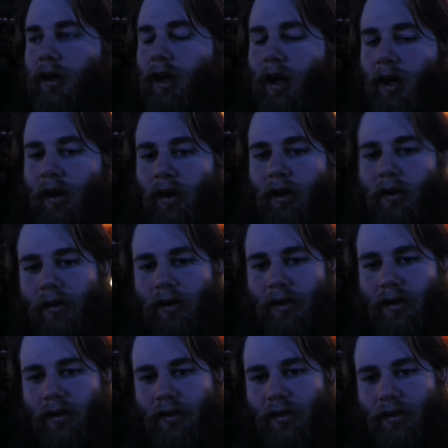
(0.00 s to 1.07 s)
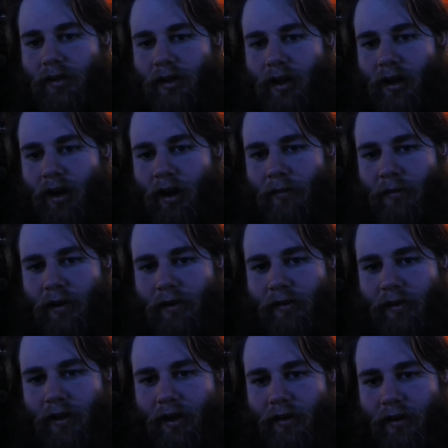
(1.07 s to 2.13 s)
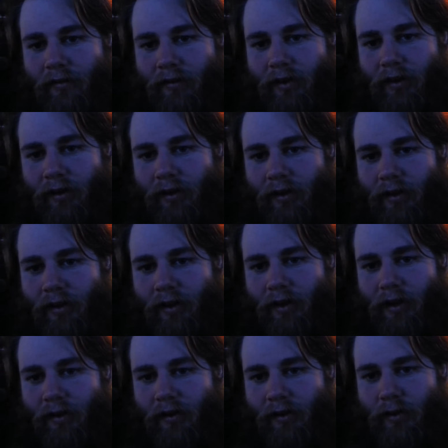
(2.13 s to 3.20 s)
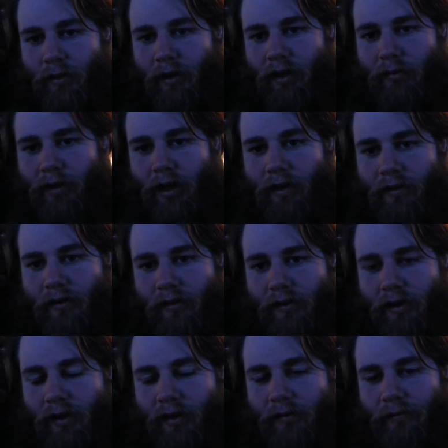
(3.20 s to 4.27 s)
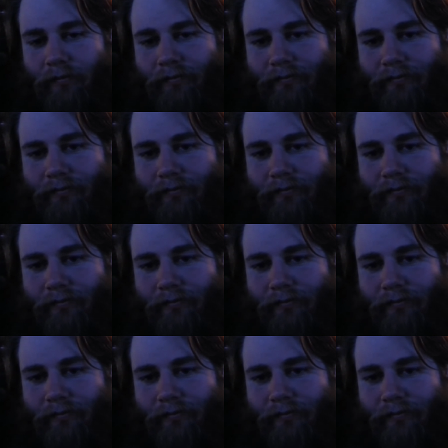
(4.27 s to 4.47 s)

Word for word: I don't know. I, I'm going to see how I feel here in another twenty minutes or so.